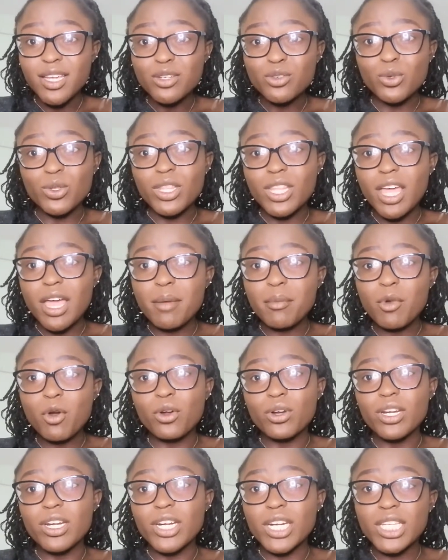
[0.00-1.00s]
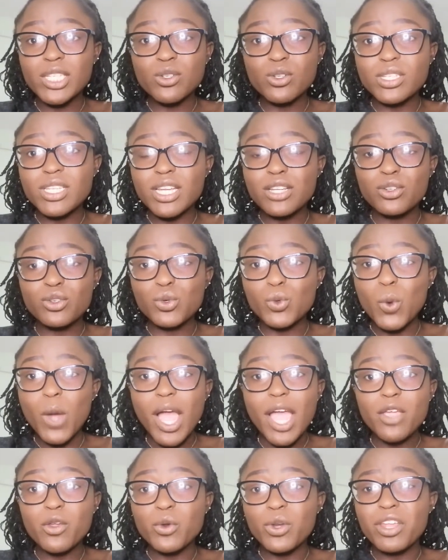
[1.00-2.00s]
to them on reasons as to
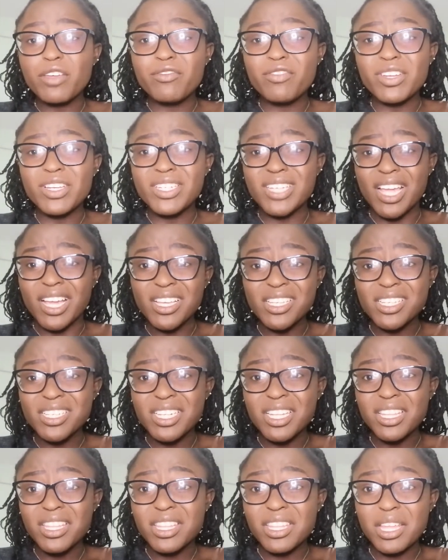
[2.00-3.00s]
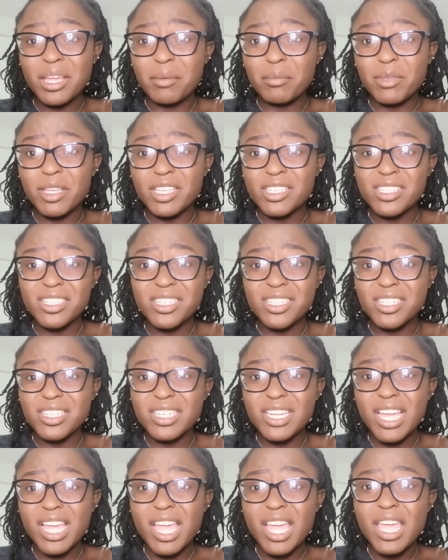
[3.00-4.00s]
why you never texted them
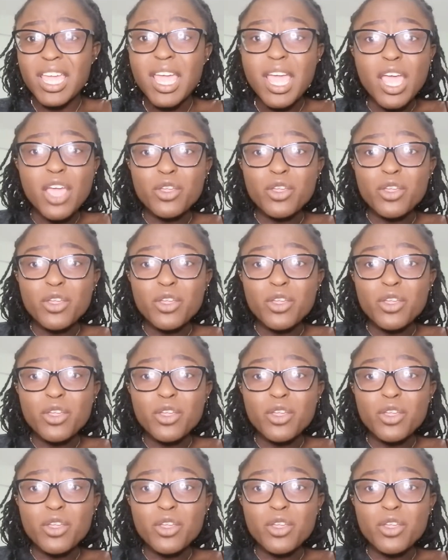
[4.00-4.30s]
yesterday,